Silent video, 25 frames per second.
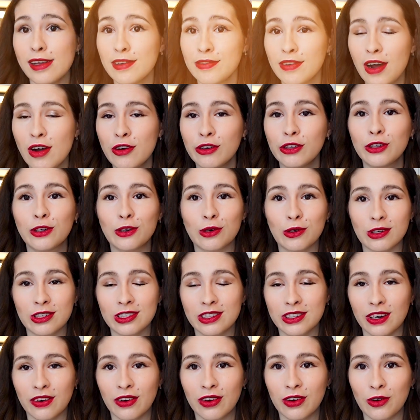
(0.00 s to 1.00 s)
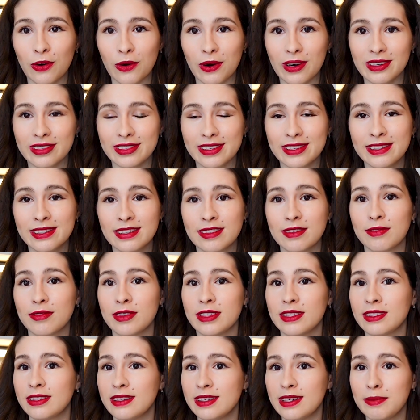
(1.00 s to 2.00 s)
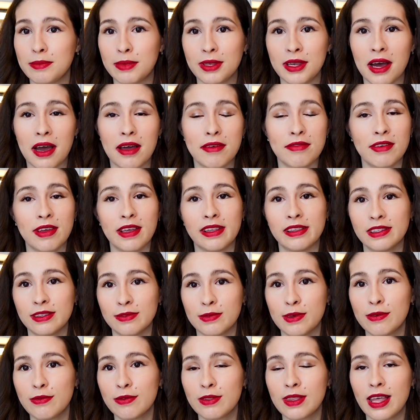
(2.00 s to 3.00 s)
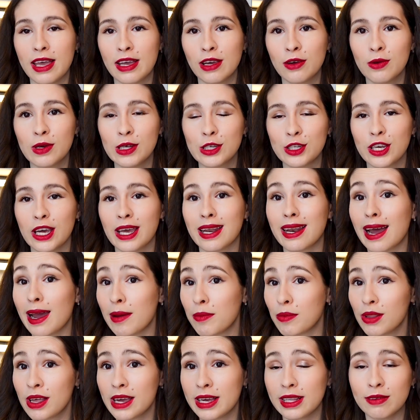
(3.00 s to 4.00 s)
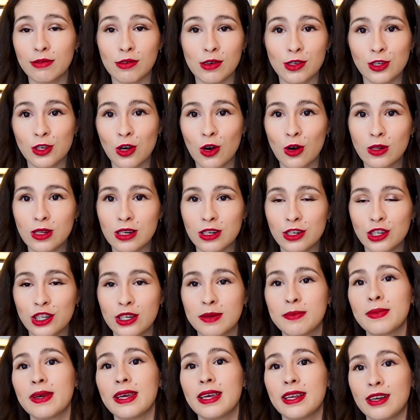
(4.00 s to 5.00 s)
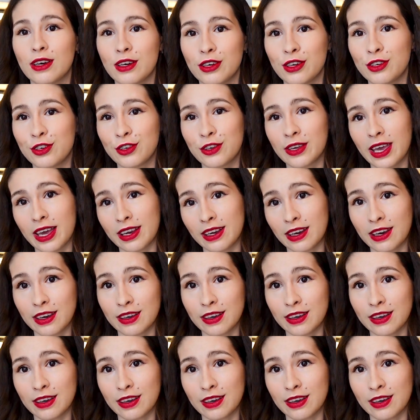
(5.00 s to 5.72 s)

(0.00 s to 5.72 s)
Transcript: I found Coursera courses with deep dive in Swift language and I applied for scholarship in order to get